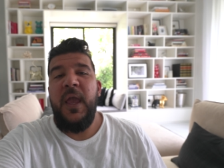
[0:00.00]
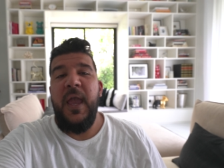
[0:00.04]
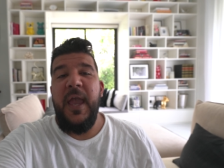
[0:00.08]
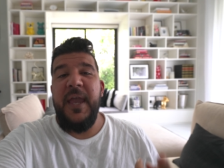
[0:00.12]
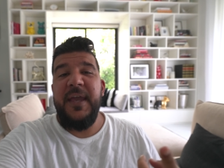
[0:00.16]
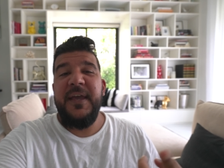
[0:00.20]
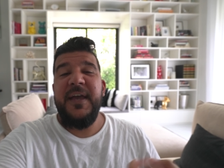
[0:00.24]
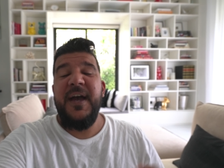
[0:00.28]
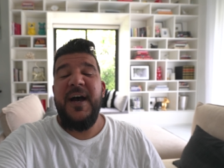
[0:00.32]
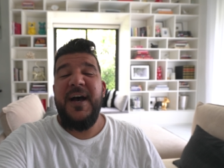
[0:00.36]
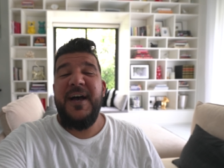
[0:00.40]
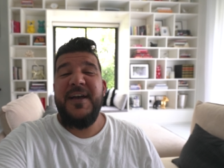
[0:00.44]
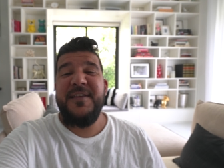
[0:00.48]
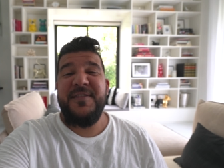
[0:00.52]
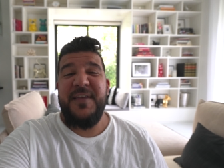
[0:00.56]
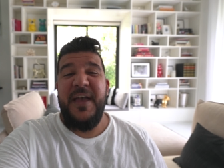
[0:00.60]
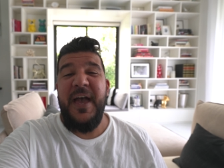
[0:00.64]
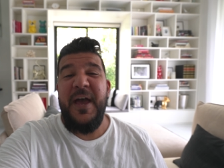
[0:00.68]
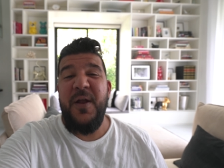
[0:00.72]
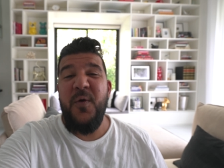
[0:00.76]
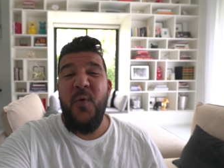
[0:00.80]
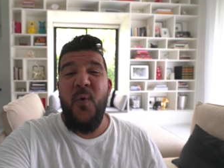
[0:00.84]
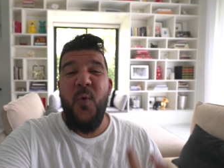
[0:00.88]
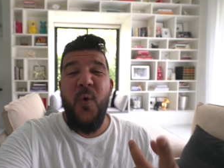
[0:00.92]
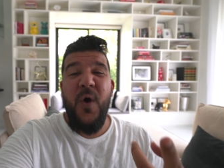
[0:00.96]
Hey guys,
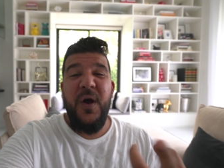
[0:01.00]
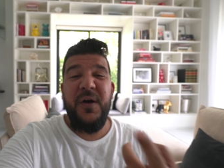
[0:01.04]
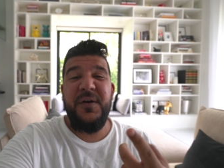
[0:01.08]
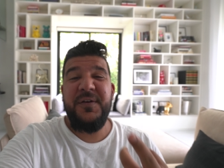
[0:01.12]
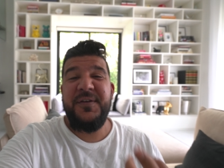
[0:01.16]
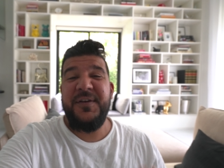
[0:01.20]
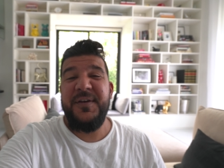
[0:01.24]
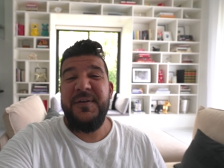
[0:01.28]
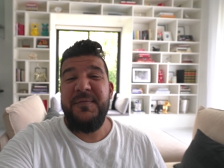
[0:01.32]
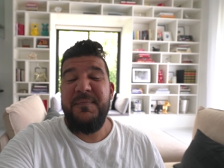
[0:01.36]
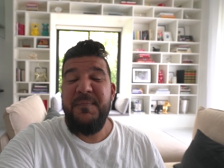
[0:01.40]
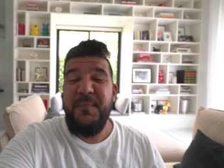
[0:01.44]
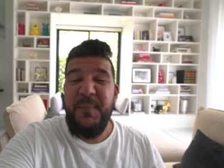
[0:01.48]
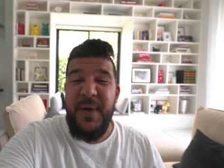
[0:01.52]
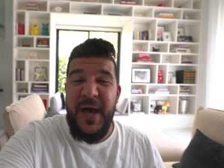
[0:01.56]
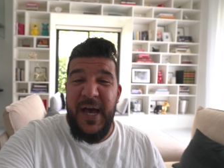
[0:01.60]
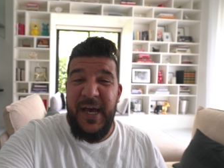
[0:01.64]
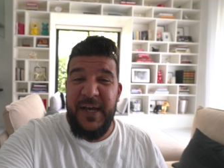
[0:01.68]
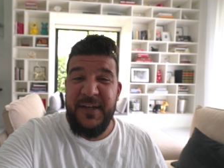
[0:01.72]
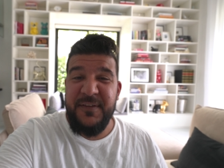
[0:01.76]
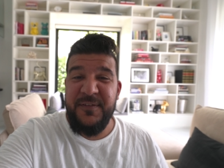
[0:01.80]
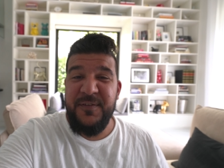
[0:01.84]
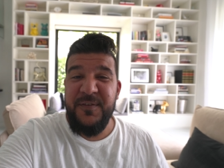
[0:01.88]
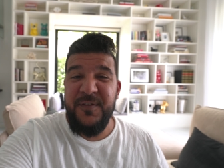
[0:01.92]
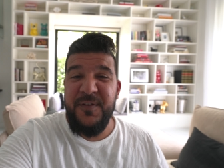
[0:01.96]
and welcome
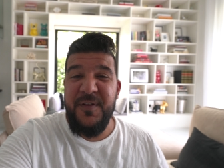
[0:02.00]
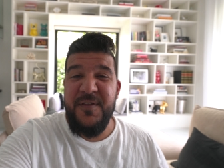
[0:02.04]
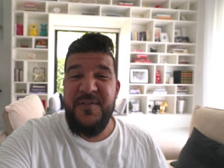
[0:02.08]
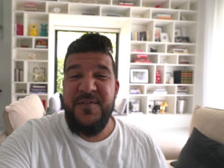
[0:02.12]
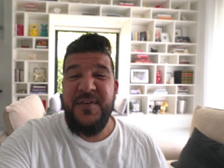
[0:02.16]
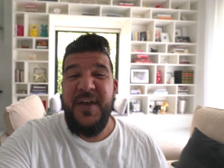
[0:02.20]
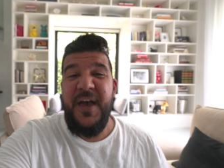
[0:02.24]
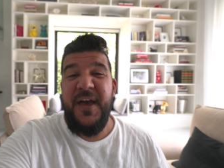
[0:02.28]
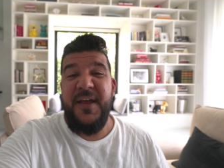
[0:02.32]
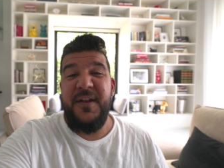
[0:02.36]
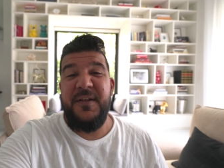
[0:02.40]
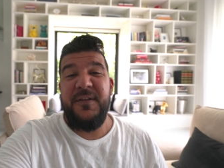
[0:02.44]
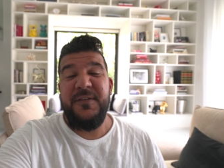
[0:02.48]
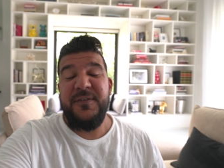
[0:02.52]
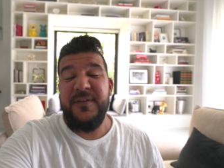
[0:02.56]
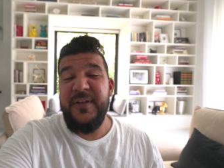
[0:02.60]
back to the channel.